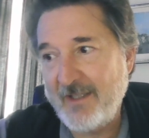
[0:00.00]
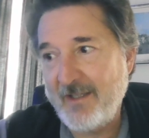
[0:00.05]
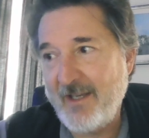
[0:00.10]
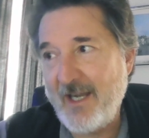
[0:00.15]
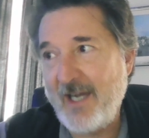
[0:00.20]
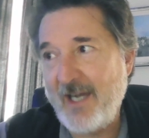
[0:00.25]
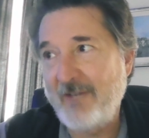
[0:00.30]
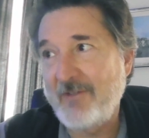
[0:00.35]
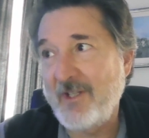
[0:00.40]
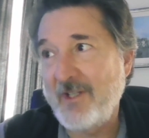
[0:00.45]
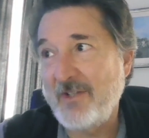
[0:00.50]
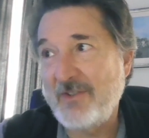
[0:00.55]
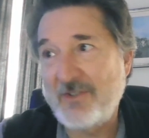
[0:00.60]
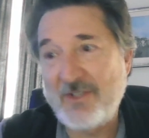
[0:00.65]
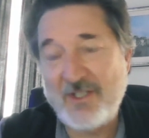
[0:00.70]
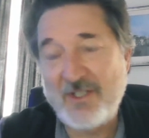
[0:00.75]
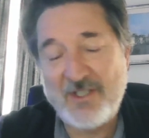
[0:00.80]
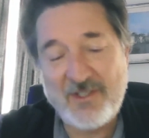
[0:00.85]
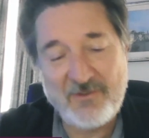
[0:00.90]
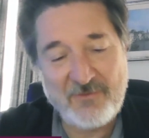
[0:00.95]
having
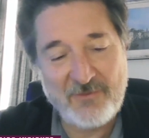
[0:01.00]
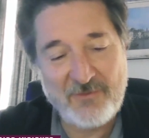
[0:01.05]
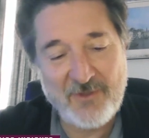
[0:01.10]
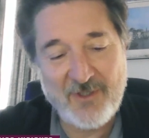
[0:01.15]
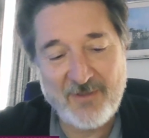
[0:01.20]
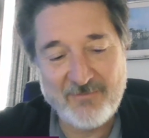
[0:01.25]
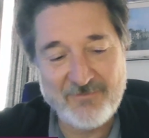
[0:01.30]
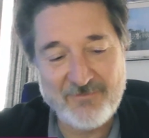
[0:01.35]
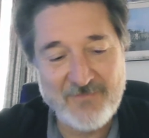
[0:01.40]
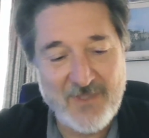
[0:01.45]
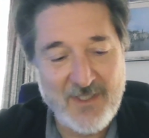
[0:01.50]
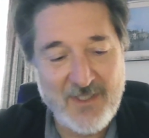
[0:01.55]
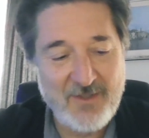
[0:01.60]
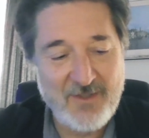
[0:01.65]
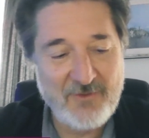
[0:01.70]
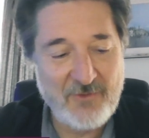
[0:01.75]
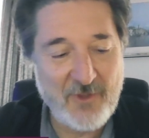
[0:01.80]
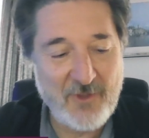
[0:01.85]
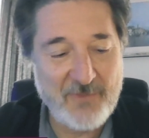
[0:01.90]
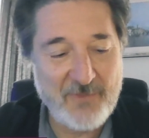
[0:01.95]
seen it from
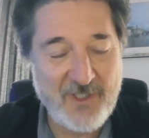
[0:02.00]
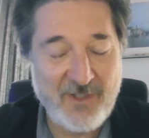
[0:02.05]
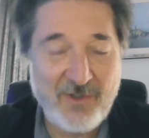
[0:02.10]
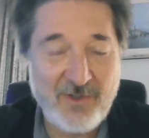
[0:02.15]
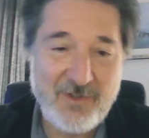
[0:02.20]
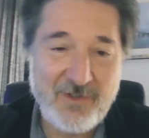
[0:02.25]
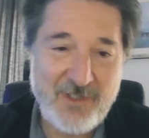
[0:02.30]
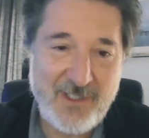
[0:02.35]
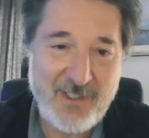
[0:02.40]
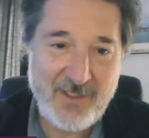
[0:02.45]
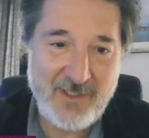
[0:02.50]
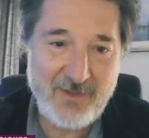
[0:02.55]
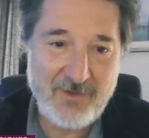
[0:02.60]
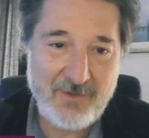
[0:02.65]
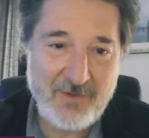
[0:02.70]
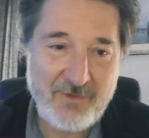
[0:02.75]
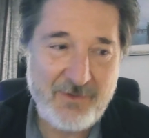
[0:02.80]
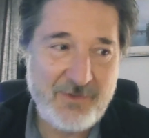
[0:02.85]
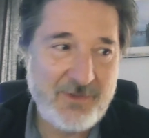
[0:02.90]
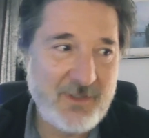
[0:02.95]
the early
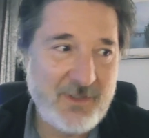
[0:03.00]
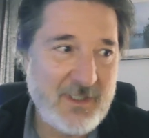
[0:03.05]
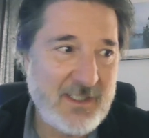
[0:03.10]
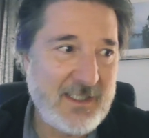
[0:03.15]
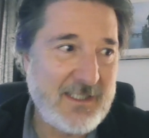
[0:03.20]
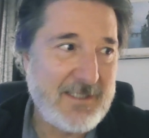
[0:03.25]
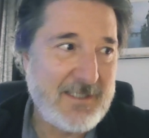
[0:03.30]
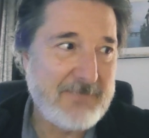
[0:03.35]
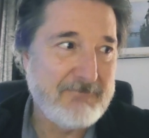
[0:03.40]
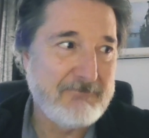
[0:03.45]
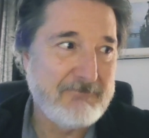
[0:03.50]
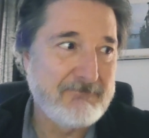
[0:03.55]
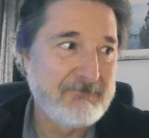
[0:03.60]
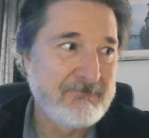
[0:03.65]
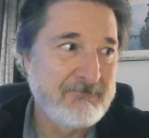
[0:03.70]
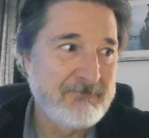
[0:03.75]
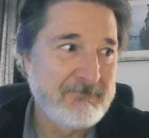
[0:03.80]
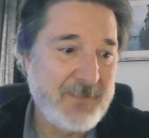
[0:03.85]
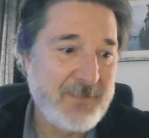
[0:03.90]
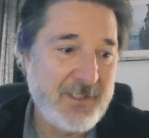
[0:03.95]
years,
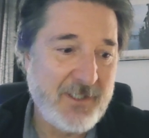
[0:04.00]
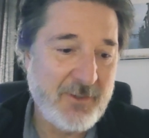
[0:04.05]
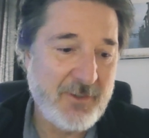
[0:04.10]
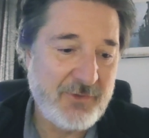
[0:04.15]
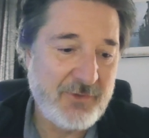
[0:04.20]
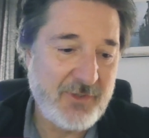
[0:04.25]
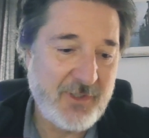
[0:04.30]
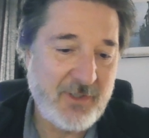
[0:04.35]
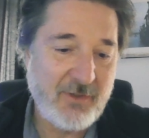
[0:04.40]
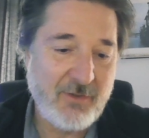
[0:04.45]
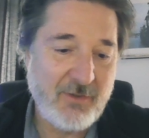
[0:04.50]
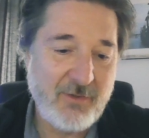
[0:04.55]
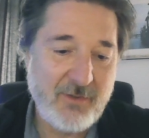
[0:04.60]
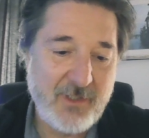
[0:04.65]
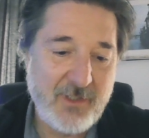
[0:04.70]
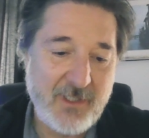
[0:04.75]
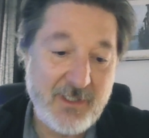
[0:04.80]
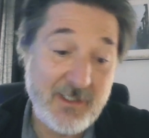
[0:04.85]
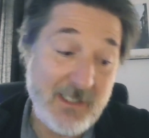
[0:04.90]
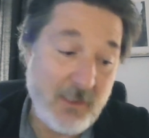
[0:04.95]

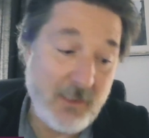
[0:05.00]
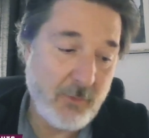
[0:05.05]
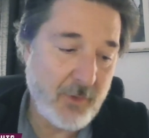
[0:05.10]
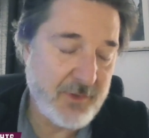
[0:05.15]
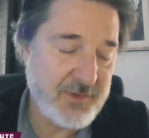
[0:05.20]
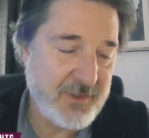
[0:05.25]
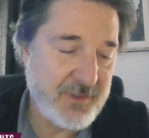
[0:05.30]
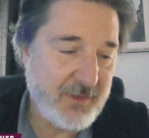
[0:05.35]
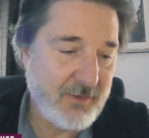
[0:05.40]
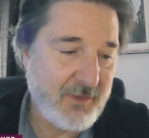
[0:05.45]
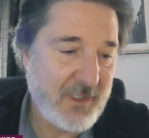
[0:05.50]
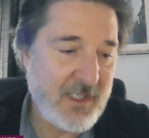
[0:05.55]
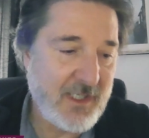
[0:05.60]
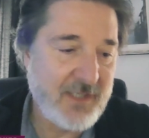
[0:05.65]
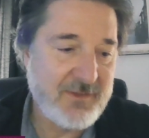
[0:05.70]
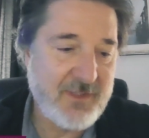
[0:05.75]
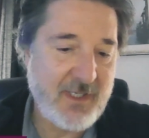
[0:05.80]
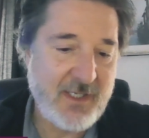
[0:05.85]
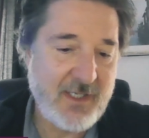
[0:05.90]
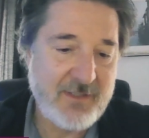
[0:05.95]
security, network security
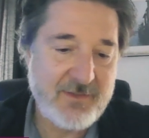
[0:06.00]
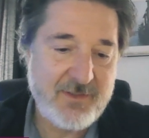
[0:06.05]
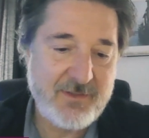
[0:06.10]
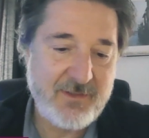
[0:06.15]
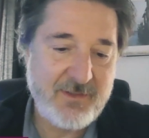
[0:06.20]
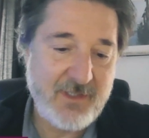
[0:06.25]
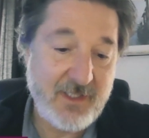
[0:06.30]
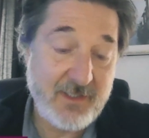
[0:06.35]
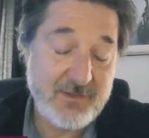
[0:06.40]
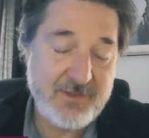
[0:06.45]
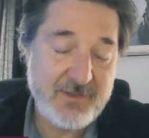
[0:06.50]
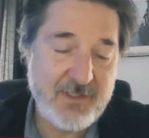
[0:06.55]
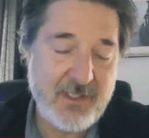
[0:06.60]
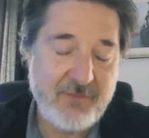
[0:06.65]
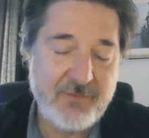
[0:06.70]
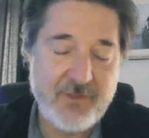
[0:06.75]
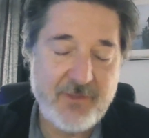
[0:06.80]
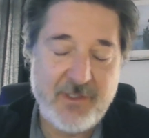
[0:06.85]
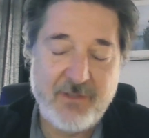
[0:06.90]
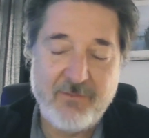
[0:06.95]
has
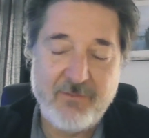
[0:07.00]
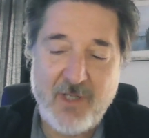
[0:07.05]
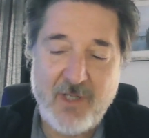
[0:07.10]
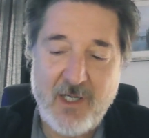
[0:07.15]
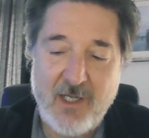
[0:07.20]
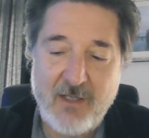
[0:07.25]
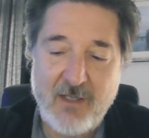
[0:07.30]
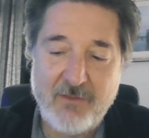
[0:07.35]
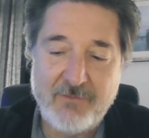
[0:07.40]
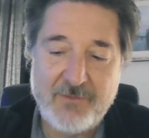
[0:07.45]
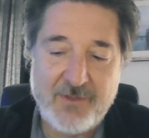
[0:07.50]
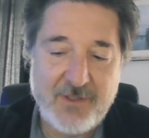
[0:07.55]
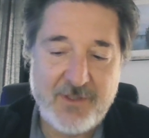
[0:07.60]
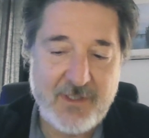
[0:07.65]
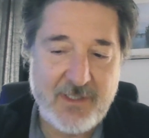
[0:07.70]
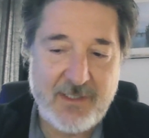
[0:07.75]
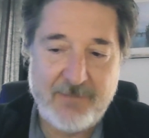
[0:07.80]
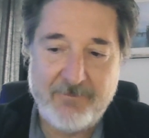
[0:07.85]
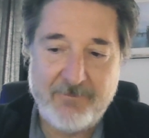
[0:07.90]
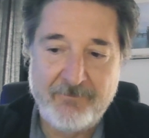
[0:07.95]
definitely evolved,
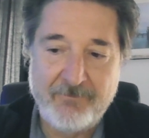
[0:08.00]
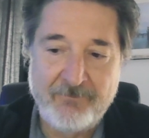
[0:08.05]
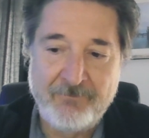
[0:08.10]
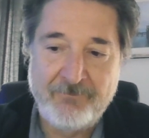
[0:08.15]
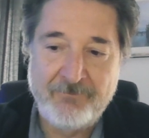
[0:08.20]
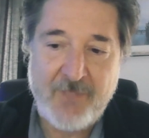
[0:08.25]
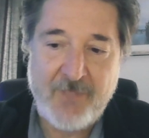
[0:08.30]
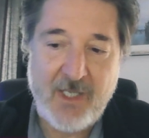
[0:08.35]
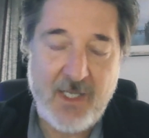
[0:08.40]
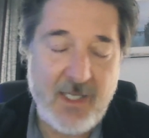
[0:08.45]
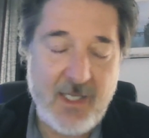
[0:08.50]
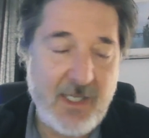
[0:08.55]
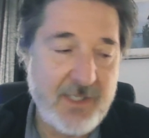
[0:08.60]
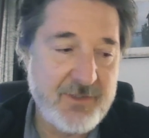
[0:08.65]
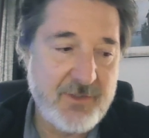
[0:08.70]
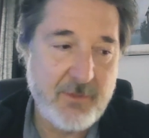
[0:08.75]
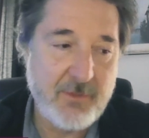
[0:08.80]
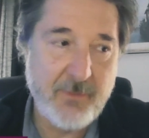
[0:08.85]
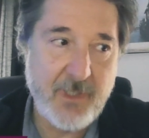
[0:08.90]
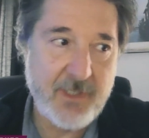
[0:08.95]

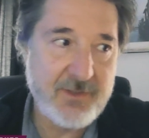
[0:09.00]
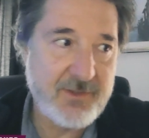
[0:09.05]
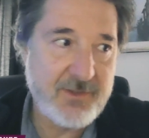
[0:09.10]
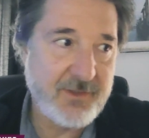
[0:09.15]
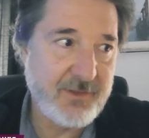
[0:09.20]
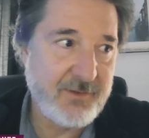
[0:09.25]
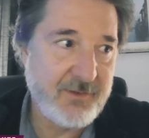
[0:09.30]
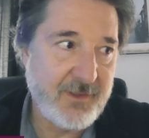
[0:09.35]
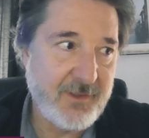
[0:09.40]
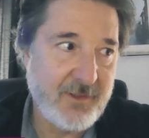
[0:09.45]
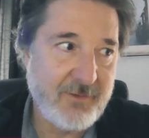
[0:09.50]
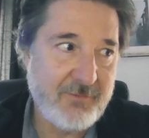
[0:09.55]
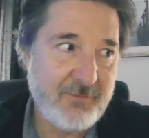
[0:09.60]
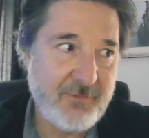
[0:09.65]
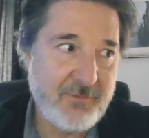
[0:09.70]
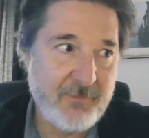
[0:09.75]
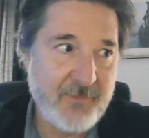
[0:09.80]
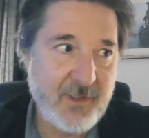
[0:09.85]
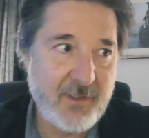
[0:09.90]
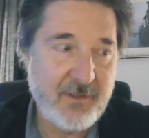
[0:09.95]
as you mentioned,
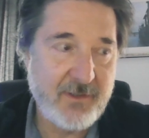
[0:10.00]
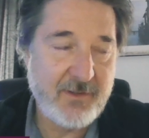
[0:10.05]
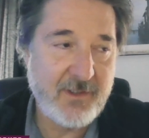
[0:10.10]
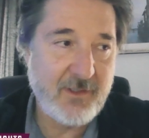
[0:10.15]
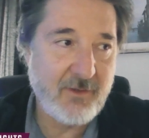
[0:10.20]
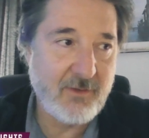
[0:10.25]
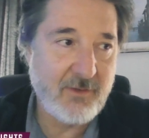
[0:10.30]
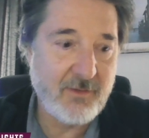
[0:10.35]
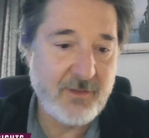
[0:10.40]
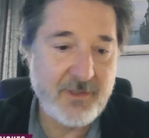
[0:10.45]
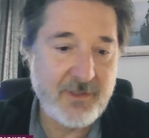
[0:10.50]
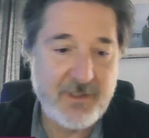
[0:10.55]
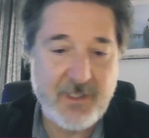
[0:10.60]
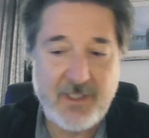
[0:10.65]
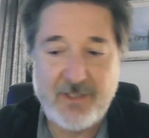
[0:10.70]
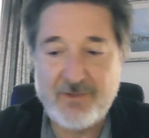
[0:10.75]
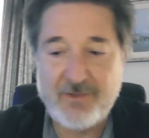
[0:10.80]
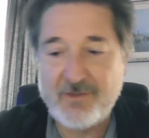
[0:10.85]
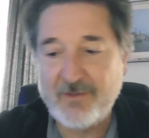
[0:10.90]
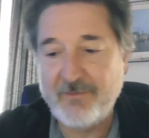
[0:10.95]
from the early
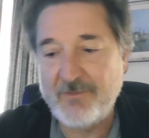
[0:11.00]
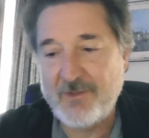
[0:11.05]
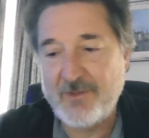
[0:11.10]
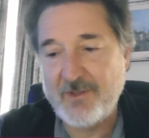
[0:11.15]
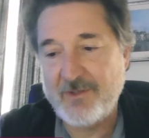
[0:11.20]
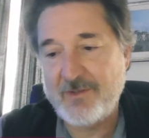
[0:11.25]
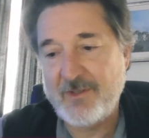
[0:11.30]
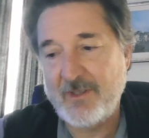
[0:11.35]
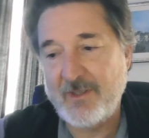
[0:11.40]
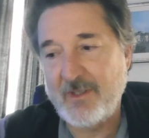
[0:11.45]
days of just